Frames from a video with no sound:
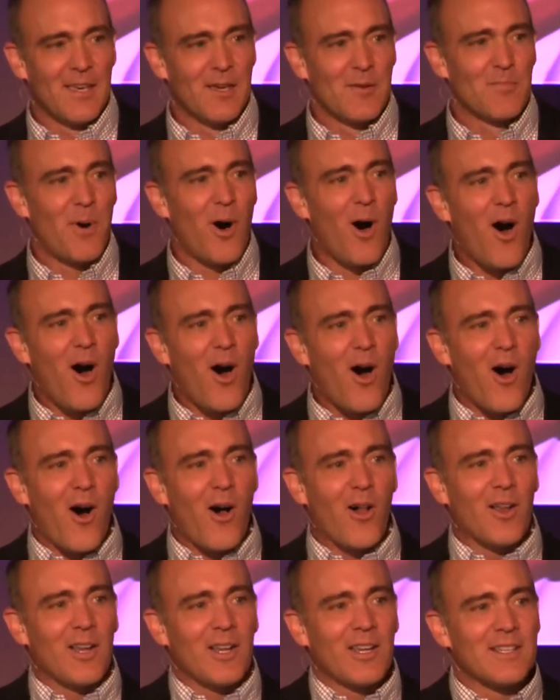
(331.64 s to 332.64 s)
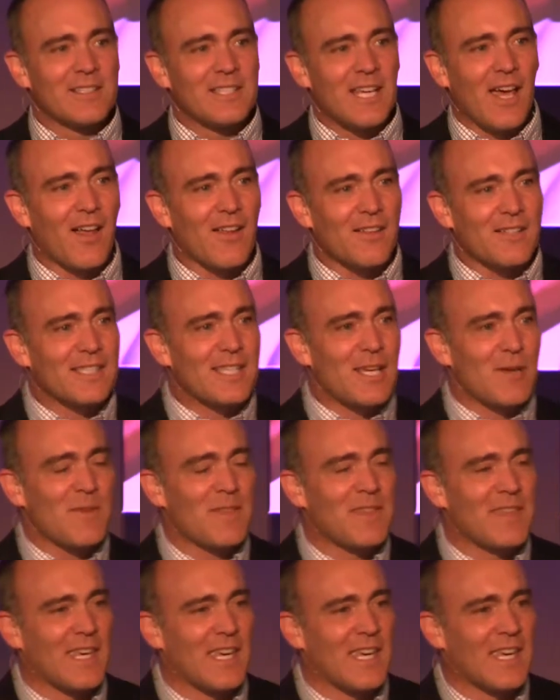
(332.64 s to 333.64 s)
Paul tells
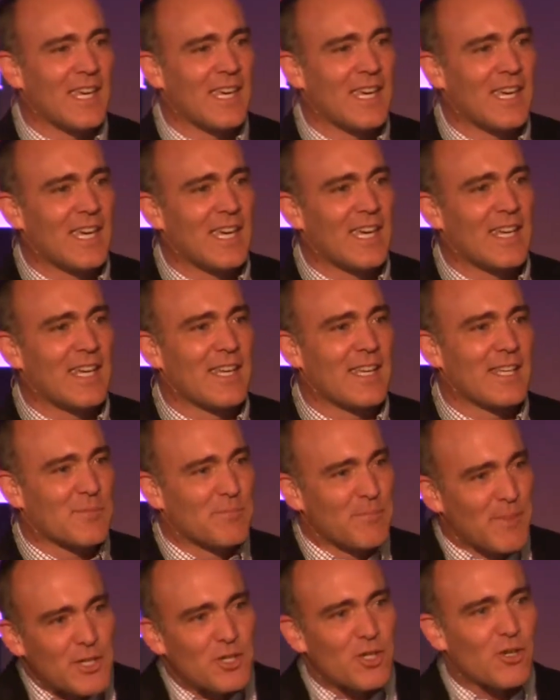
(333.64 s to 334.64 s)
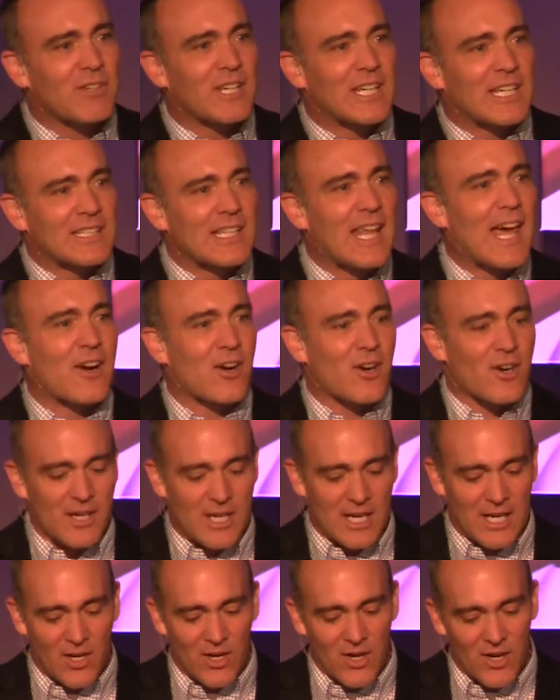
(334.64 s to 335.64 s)
Timothy in his mentoring letter
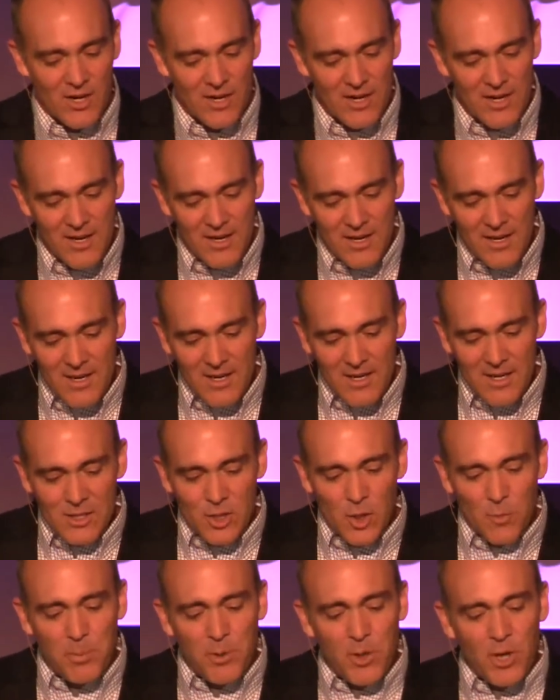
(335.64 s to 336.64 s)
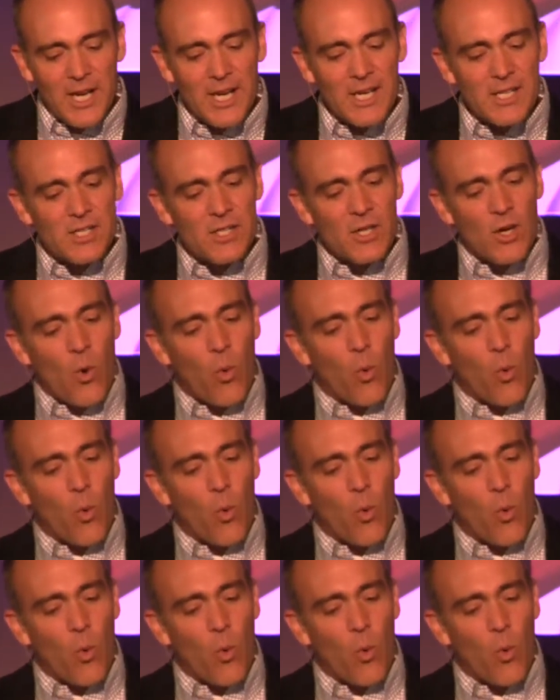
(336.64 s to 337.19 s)
here to put his